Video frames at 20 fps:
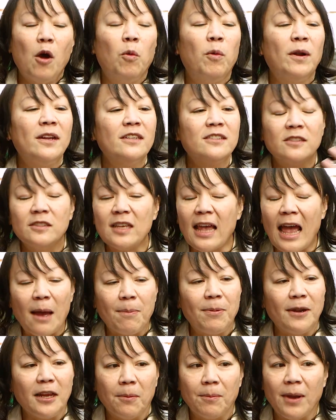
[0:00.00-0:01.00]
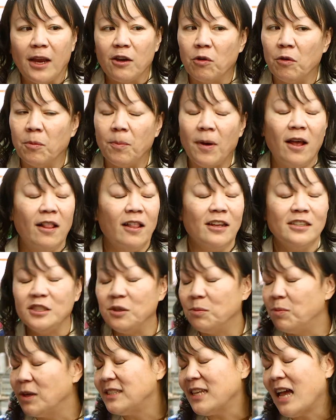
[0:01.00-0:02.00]
what is happening in
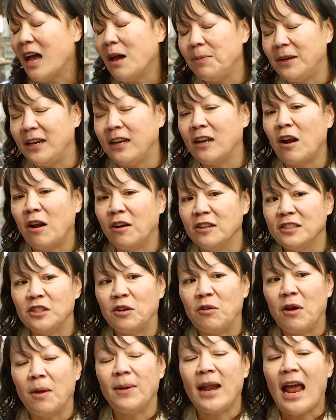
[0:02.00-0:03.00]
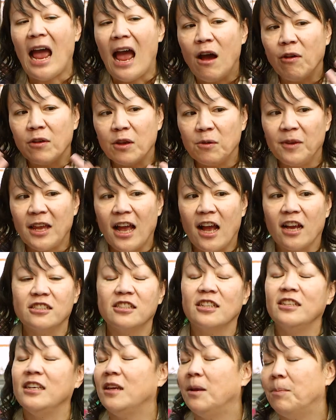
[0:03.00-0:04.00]
microbiology, what's happening in our CRM, and how can we
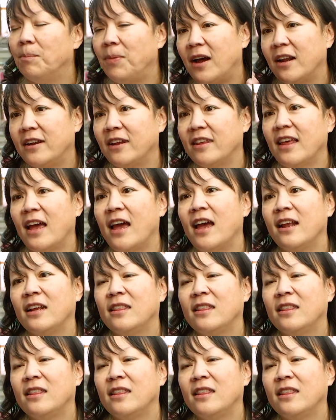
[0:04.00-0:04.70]
actually embody that.